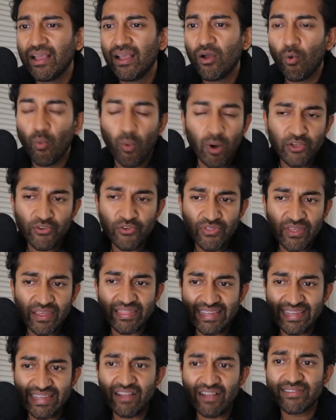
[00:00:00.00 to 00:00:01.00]
What do you think the
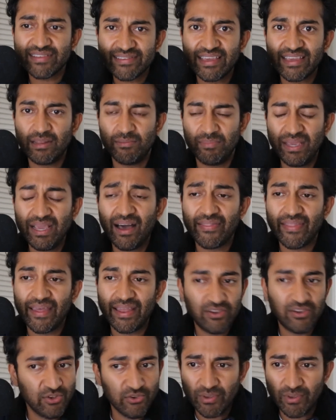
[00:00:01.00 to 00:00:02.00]
delta is going to be on that?
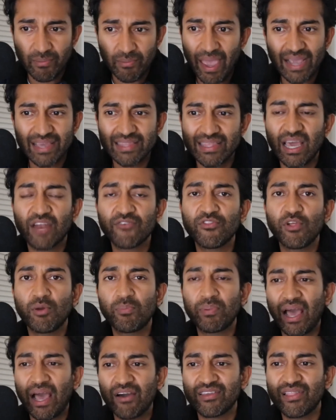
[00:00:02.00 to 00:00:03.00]
Do some back of the envelope
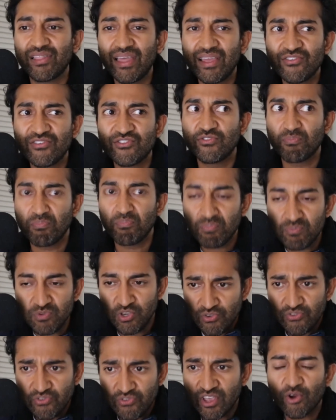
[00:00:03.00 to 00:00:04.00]
calculations.
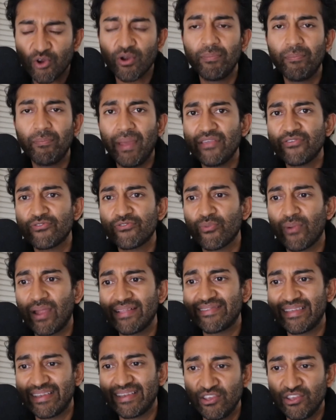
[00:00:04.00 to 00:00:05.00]
Use the current base
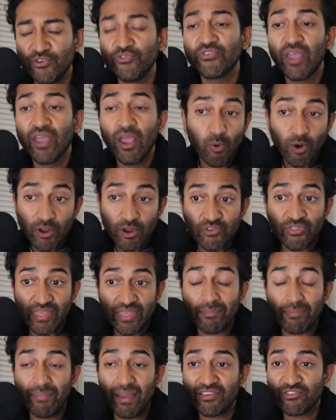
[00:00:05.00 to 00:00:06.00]
rates and use where you
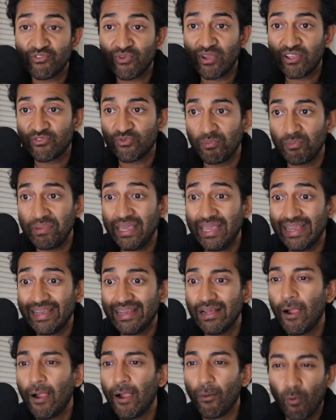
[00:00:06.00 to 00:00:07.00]
think base rates will be.
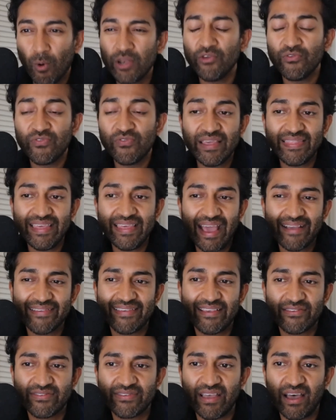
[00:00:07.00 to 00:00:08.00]
What do you think the
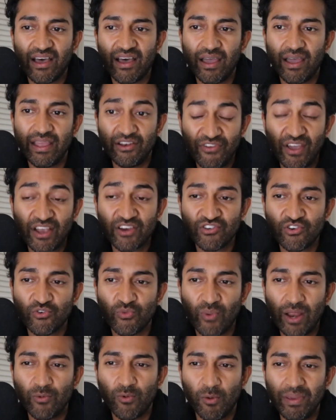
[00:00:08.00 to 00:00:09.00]
excess uh, infection
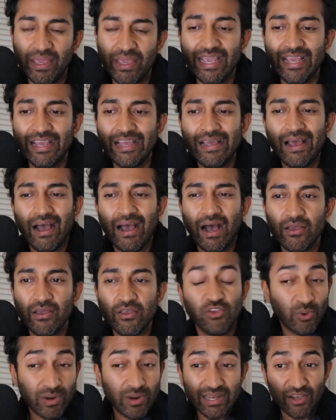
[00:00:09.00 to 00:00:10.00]
rate will be? Uh,
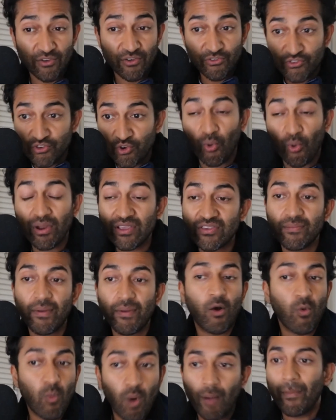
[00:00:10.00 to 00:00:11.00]
you want to tell stories
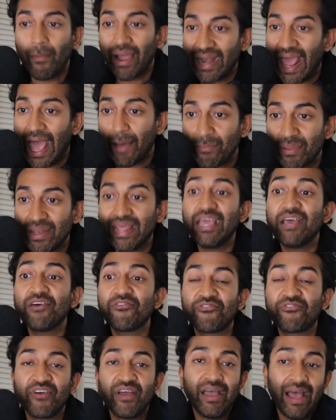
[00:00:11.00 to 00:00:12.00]
about what might happen
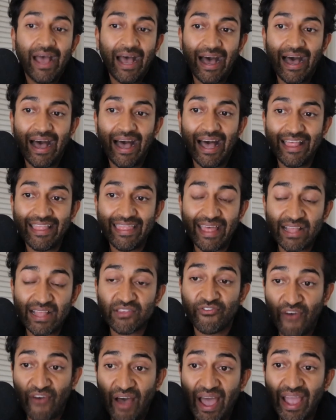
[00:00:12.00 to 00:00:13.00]
if. Uh, that's
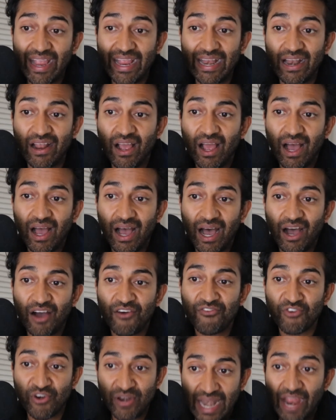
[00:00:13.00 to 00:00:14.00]
fine uh,
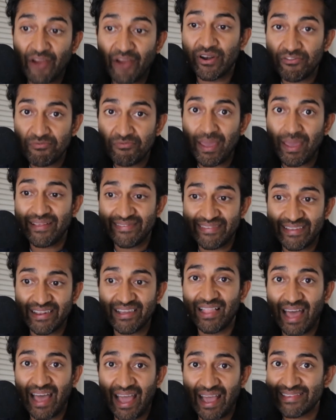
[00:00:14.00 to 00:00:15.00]
for narrative medicine
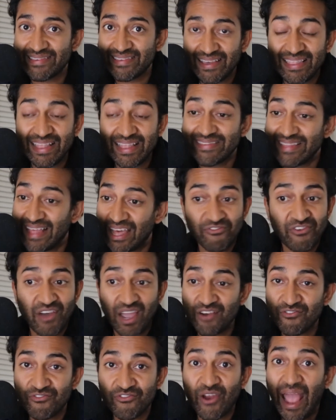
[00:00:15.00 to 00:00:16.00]
class. Uh, that's not
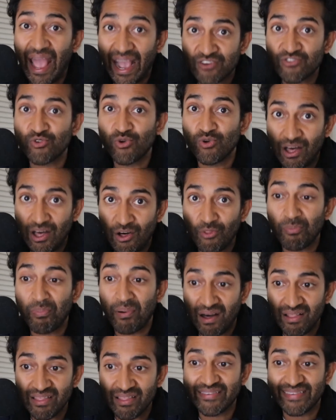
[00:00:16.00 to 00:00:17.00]
fine for actual health
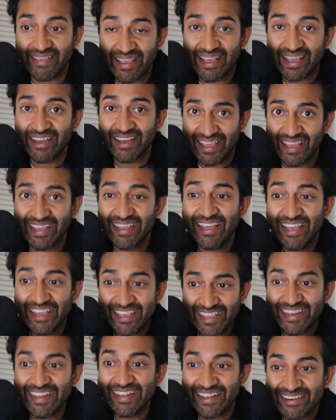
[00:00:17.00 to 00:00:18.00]
policy. Okay,
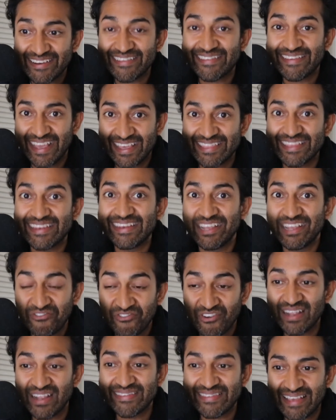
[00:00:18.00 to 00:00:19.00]
you need to understand understand the
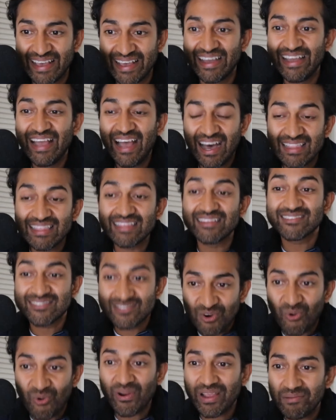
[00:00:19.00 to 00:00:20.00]
difference. Uh, a little
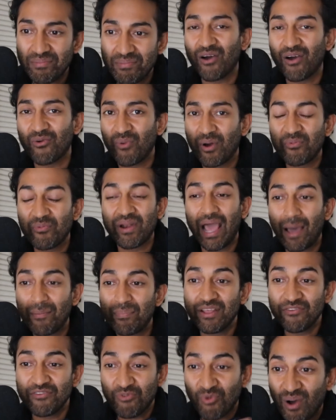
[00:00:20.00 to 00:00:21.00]
story about what would happen
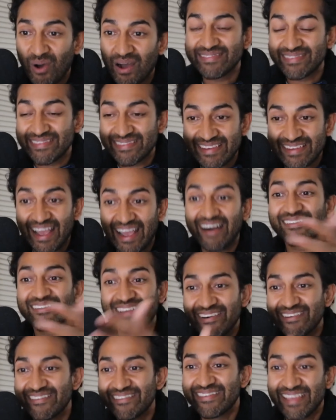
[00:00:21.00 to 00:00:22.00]
if once this child
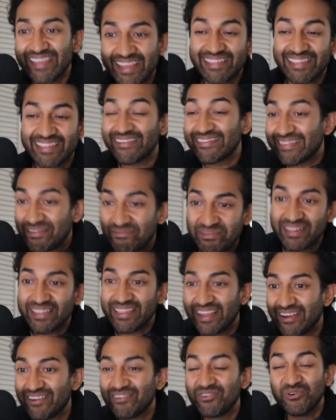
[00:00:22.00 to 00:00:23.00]
goes in and there's somebody
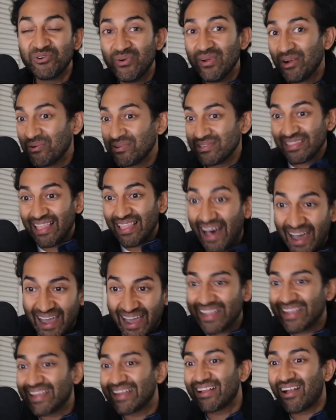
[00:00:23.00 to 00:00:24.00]
there who was
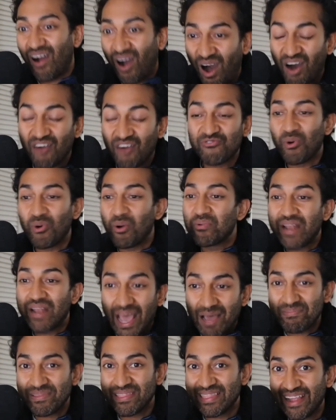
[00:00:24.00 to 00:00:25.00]
lying and coughed. What would
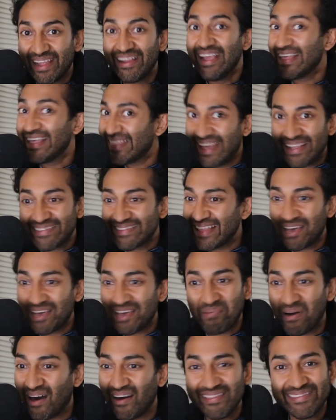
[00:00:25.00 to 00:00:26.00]
happen there? That's not
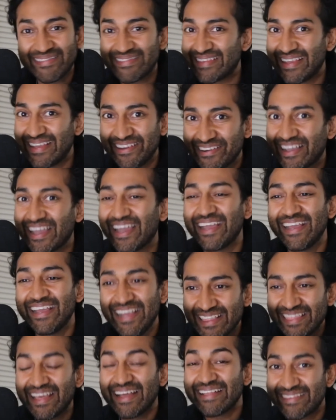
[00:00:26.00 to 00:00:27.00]
policy, okay?
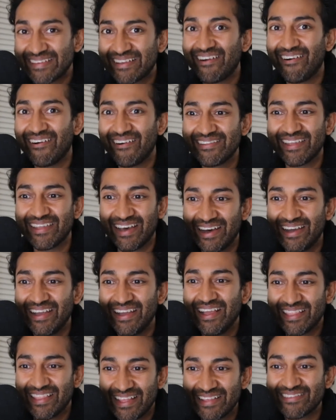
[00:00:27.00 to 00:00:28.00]
That's called uh,
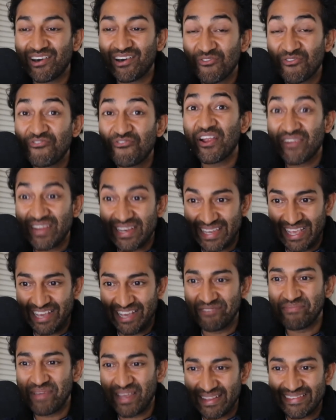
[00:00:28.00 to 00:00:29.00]
that's called fairy tale
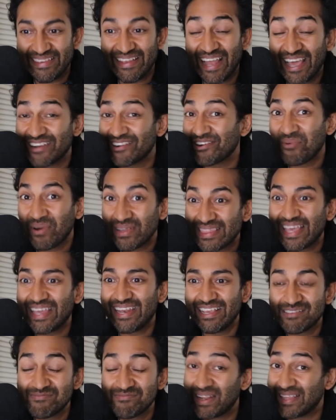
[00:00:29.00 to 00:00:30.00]
medicine. I don't know what that
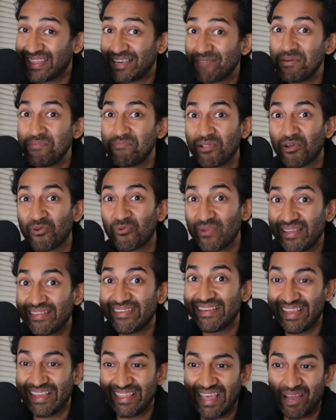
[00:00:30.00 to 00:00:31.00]
is, but I think people are
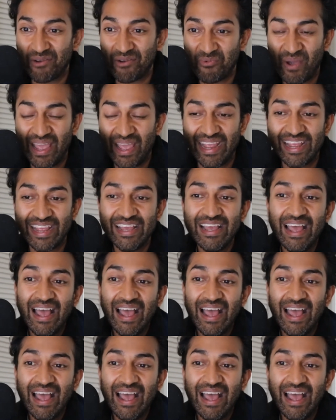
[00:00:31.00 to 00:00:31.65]
reasoning in that way.